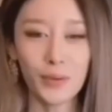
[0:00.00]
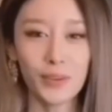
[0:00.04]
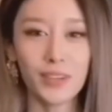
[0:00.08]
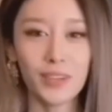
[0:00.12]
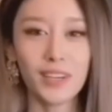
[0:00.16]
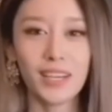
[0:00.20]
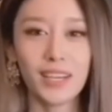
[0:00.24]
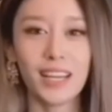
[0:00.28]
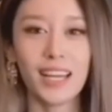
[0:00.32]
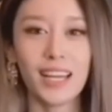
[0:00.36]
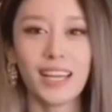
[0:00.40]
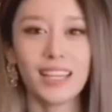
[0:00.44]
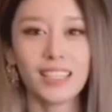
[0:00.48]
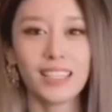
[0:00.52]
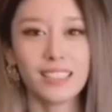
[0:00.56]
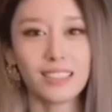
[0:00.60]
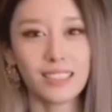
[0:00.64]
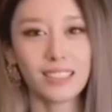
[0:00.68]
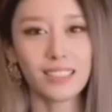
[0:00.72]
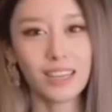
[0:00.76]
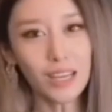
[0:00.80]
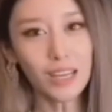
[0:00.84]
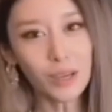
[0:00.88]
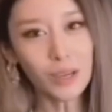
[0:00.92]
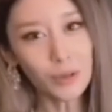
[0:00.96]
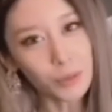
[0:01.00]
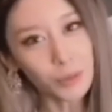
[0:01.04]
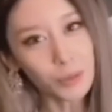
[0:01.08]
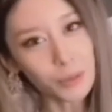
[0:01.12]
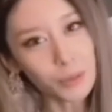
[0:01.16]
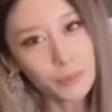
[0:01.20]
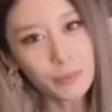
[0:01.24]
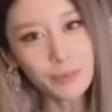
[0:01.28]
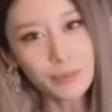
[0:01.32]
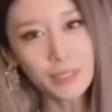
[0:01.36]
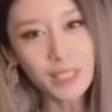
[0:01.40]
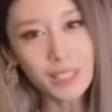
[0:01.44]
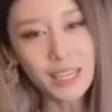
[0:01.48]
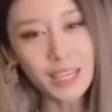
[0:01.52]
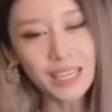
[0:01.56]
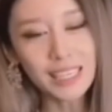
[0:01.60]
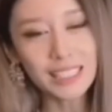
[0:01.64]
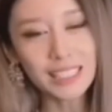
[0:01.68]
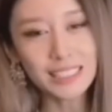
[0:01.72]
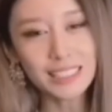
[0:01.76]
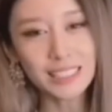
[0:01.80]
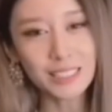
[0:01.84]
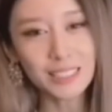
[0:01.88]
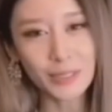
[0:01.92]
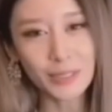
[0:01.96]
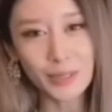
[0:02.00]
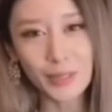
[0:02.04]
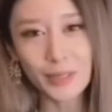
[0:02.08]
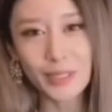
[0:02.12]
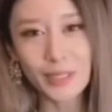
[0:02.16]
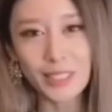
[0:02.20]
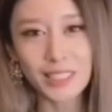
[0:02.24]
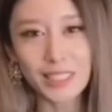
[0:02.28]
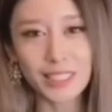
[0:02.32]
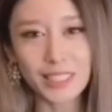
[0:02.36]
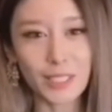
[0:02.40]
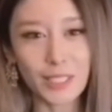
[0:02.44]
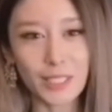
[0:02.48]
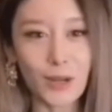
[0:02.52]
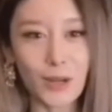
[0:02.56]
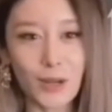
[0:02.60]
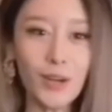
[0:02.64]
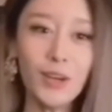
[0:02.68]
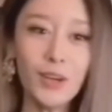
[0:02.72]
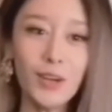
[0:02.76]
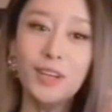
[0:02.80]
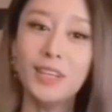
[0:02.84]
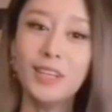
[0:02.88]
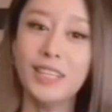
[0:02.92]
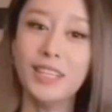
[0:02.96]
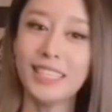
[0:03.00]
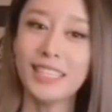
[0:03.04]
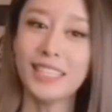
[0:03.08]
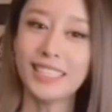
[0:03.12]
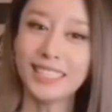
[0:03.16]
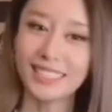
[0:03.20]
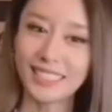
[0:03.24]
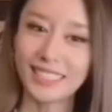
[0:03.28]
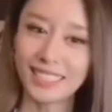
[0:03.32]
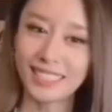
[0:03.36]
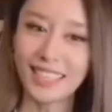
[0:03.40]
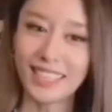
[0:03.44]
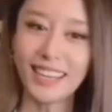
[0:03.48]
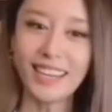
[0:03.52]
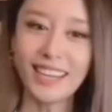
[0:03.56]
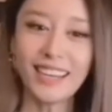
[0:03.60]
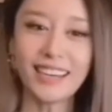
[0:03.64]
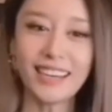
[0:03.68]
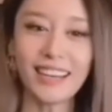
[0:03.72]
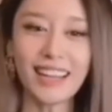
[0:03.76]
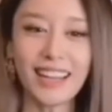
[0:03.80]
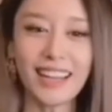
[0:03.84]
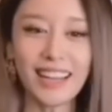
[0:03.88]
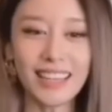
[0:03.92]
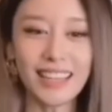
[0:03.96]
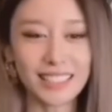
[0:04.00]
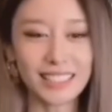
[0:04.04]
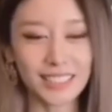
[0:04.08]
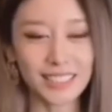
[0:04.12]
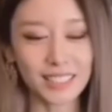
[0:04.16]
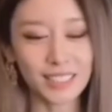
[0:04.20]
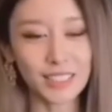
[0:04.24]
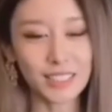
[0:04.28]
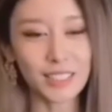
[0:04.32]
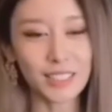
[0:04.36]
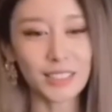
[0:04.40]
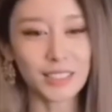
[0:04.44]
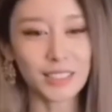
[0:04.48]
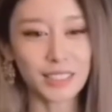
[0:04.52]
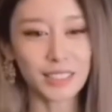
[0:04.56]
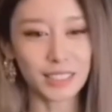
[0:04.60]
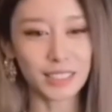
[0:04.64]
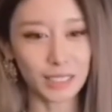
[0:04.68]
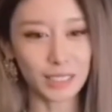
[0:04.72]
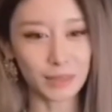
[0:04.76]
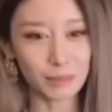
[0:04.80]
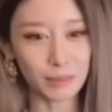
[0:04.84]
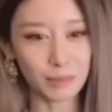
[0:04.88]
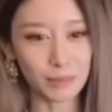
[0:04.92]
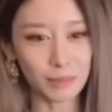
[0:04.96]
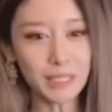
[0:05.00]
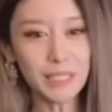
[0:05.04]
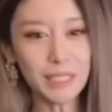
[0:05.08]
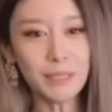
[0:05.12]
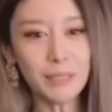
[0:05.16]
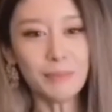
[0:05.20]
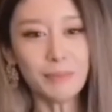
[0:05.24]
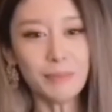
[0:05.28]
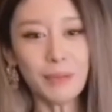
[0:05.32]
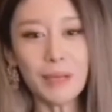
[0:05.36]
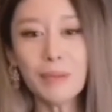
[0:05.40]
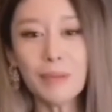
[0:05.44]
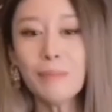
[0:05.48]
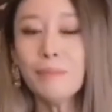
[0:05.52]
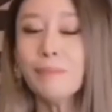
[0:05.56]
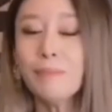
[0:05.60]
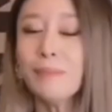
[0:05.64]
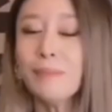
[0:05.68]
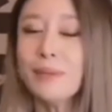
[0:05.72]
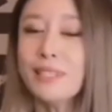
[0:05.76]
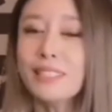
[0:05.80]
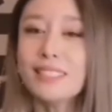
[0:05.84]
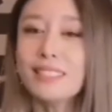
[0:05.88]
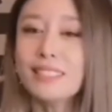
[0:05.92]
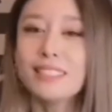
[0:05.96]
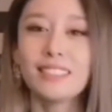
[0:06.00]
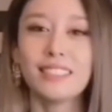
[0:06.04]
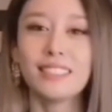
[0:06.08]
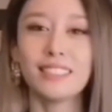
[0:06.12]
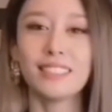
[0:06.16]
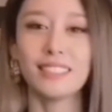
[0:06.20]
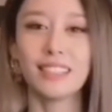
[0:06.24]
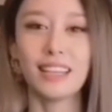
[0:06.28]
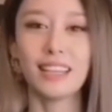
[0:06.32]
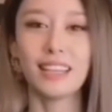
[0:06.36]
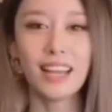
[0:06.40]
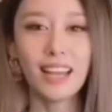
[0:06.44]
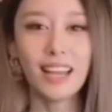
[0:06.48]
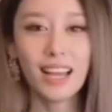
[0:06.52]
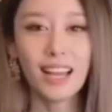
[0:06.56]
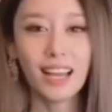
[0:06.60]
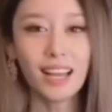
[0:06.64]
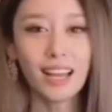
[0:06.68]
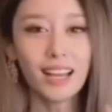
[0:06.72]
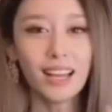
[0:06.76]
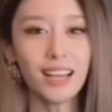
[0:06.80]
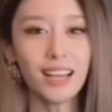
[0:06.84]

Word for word: On February 10th, Jiyeon shared on her Instagram the handwritten letter as well as a few photos of the couple with